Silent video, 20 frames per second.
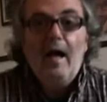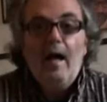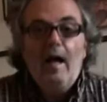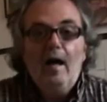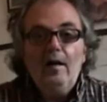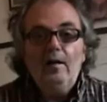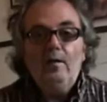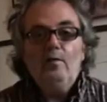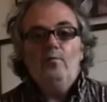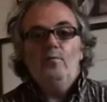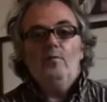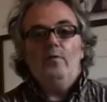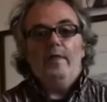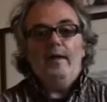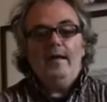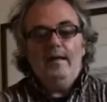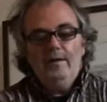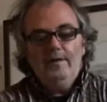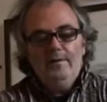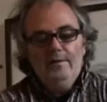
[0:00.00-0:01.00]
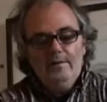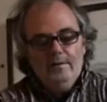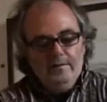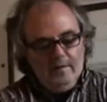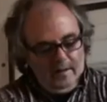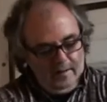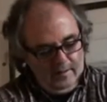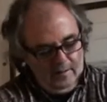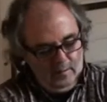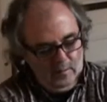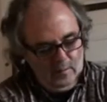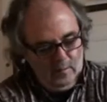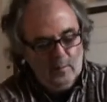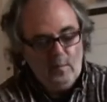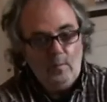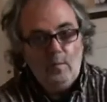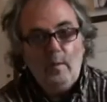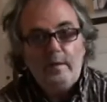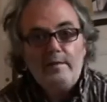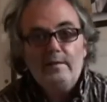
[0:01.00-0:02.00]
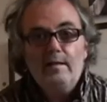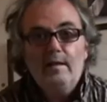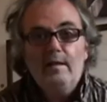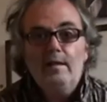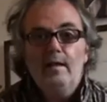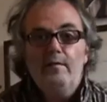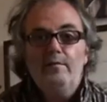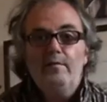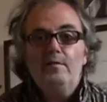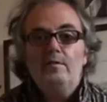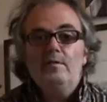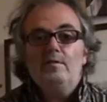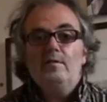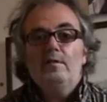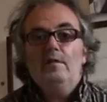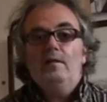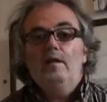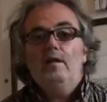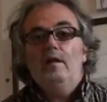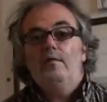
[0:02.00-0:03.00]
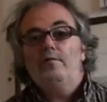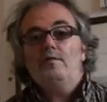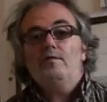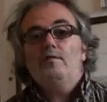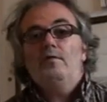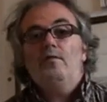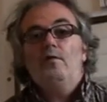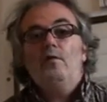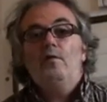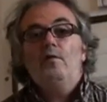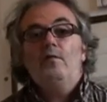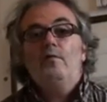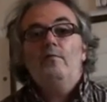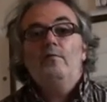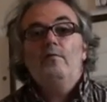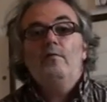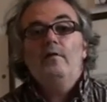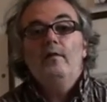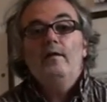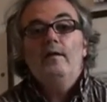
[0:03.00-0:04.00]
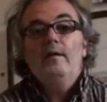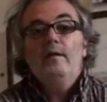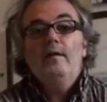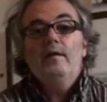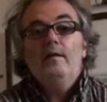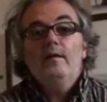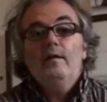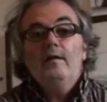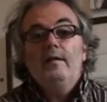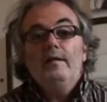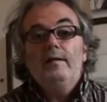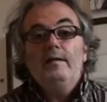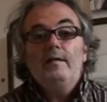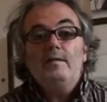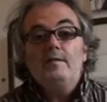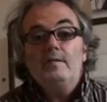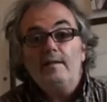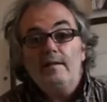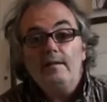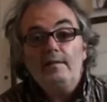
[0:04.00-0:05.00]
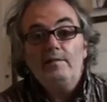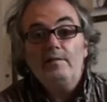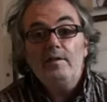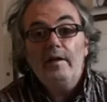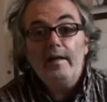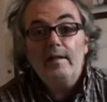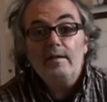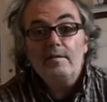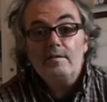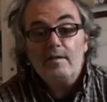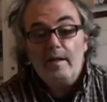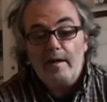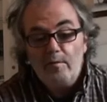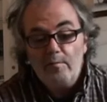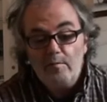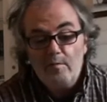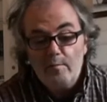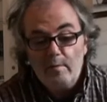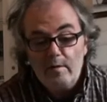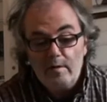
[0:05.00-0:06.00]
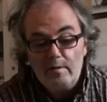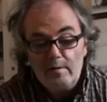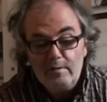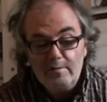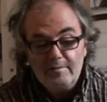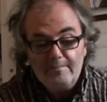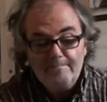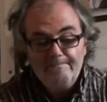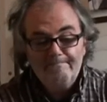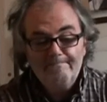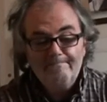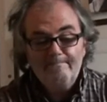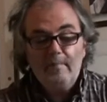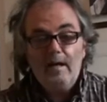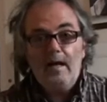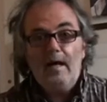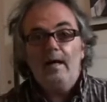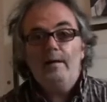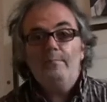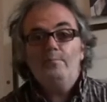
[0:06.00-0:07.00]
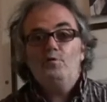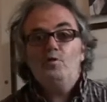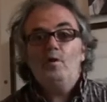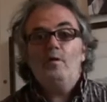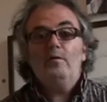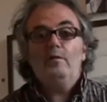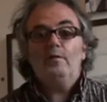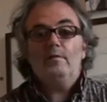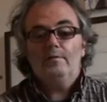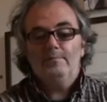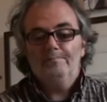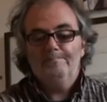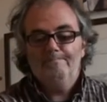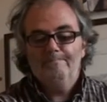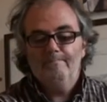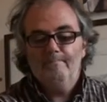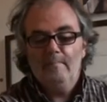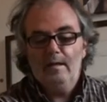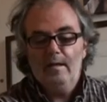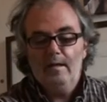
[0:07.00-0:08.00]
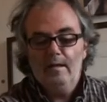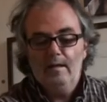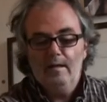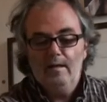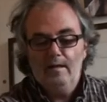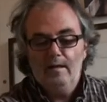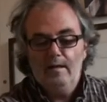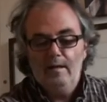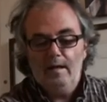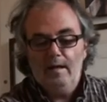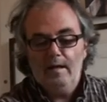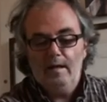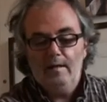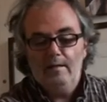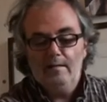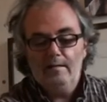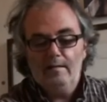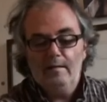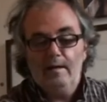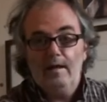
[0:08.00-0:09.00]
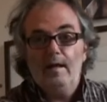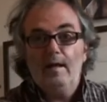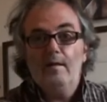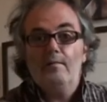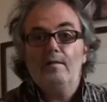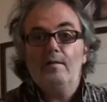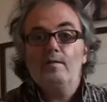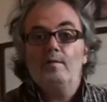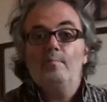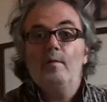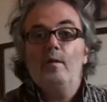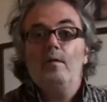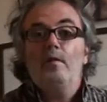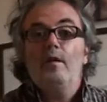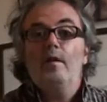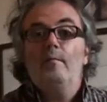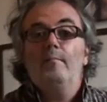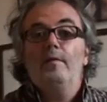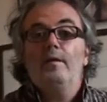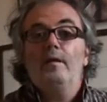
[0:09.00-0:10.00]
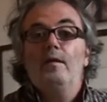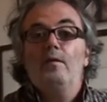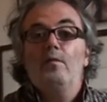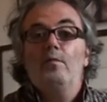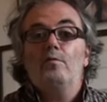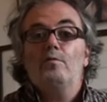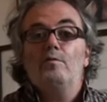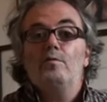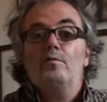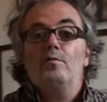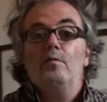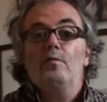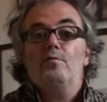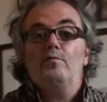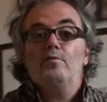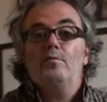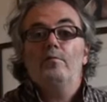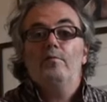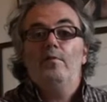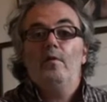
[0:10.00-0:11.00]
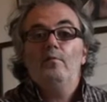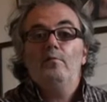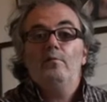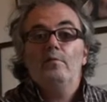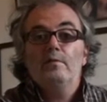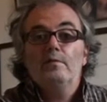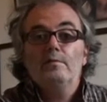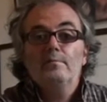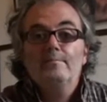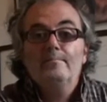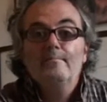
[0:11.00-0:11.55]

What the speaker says: Hello there, whisky lovers and lovers of all distilled drinks around the world. I'm Jock, and I have a small company called Scotch and Folk.